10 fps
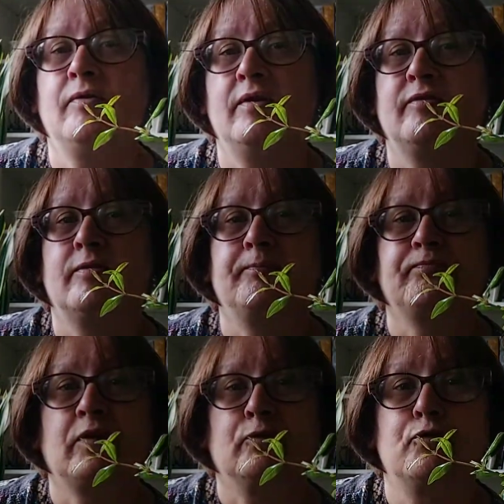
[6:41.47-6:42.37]
that
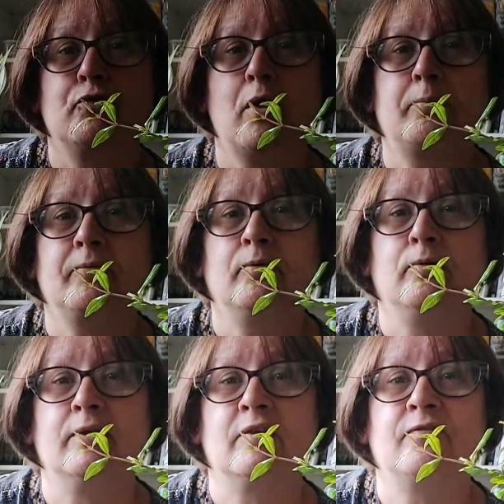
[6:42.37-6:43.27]
dropped
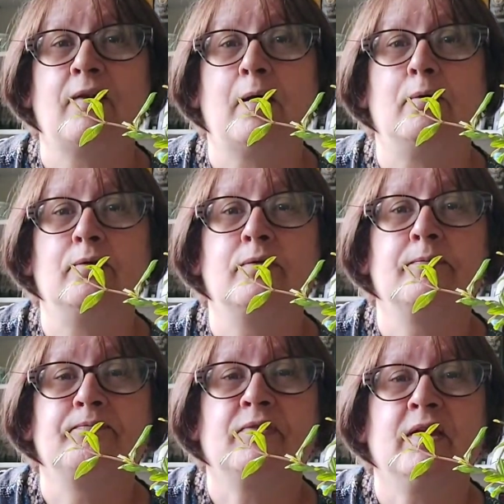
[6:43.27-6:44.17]
all its flowers,
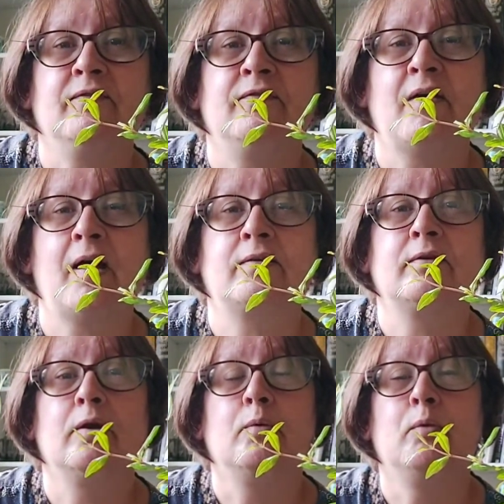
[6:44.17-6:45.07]
in fact,
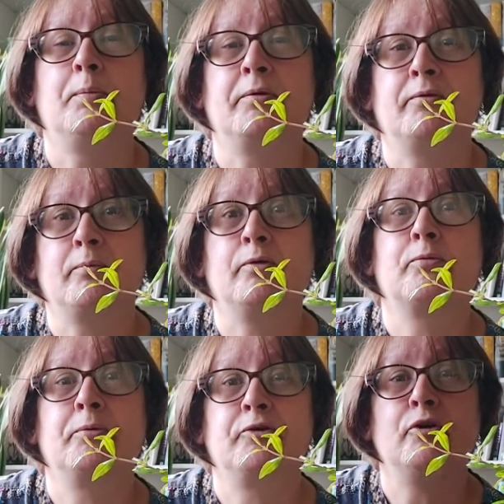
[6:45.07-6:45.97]
was
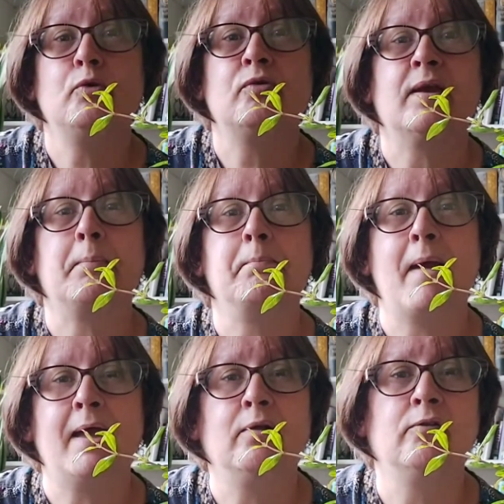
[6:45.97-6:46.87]
producing
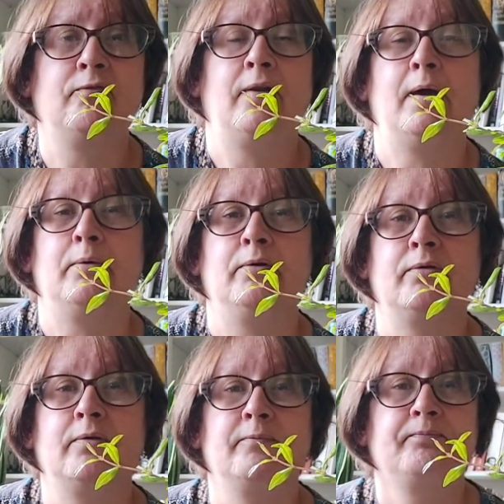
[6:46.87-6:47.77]
male flowers.